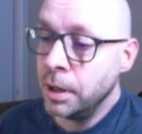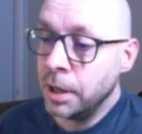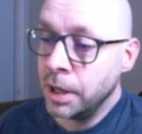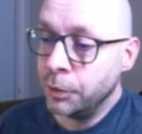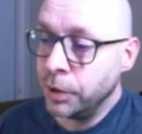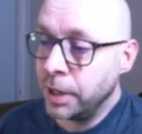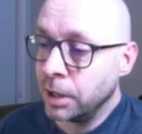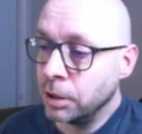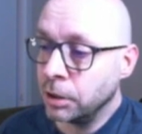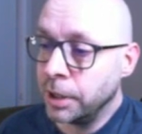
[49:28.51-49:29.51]
And if we take a
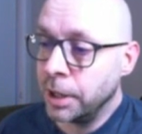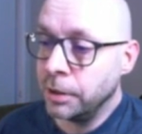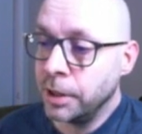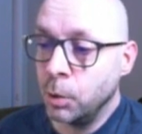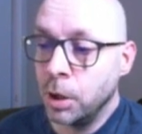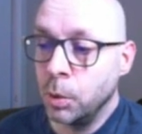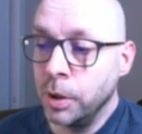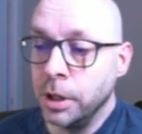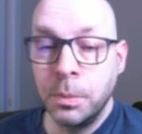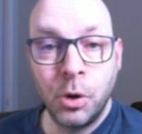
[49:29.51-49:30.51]
look down at where
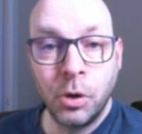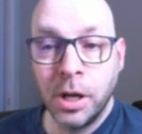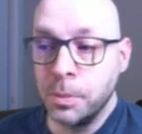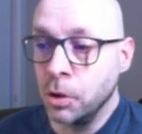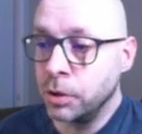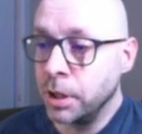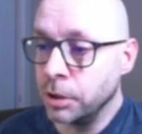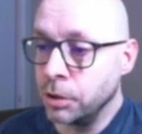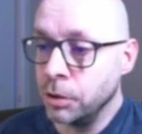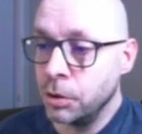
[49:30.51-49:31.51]
we program those
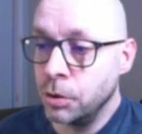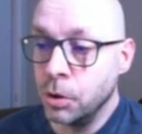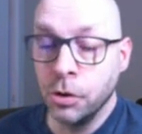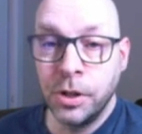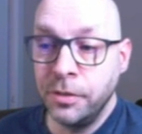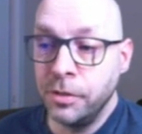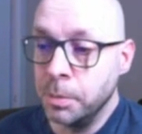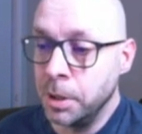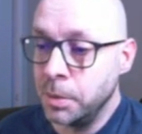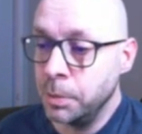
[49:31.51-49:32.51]
characters or save
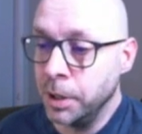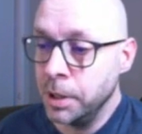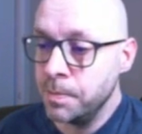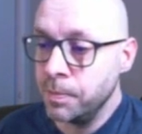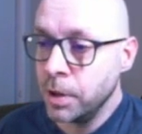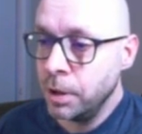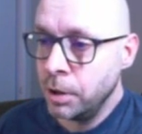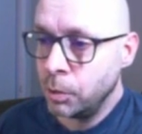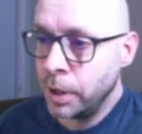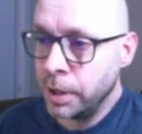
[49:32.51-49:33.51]
them in memory,
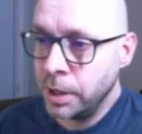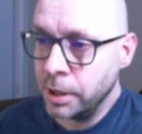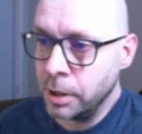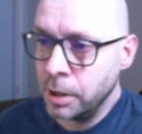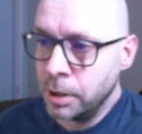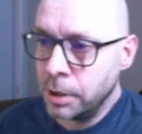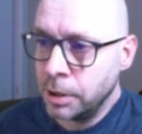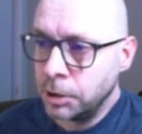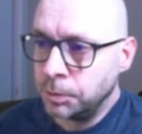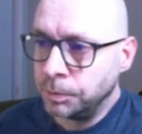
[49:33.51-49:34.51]
right here,
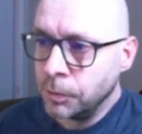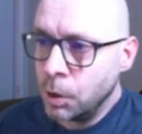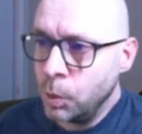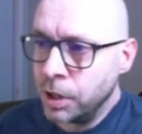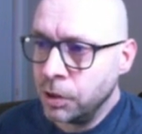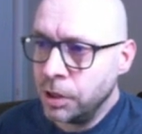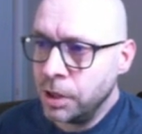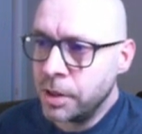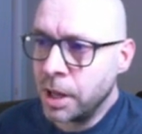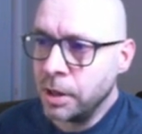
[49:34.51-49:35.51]
we can see
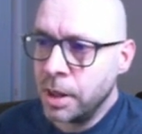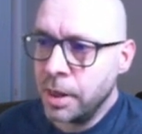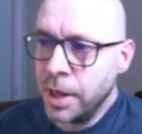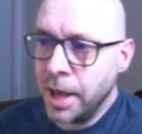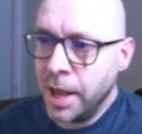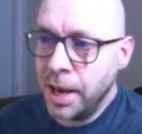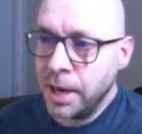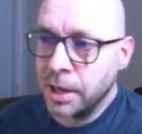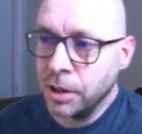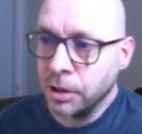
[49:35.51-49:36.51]
that the A
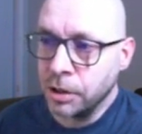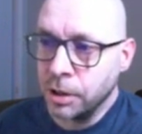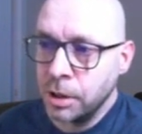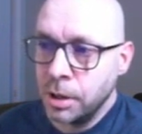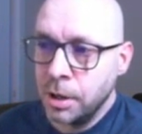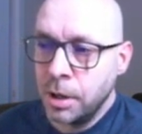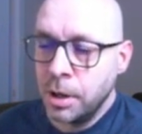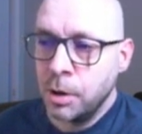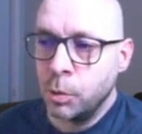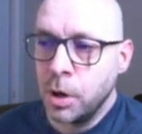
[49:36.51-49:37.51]
character
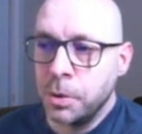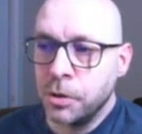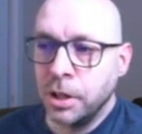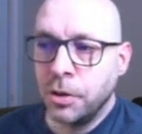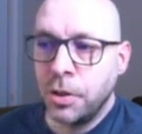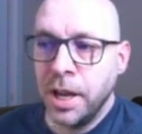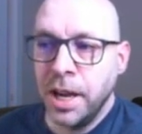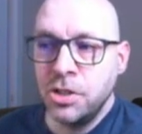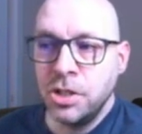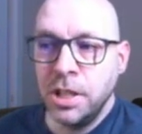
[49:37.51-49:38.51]
represents the
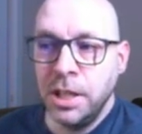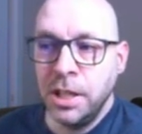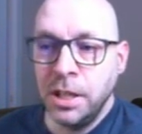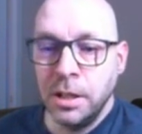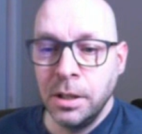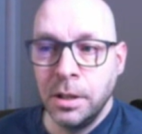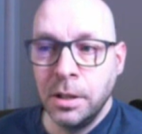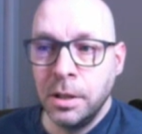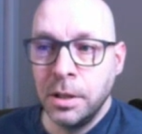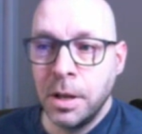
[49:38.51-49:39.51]
HE
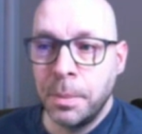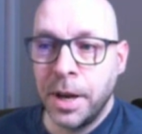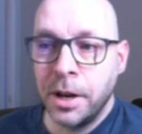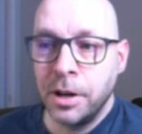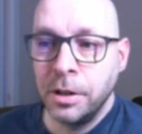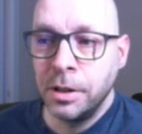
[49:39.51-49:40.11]
pattern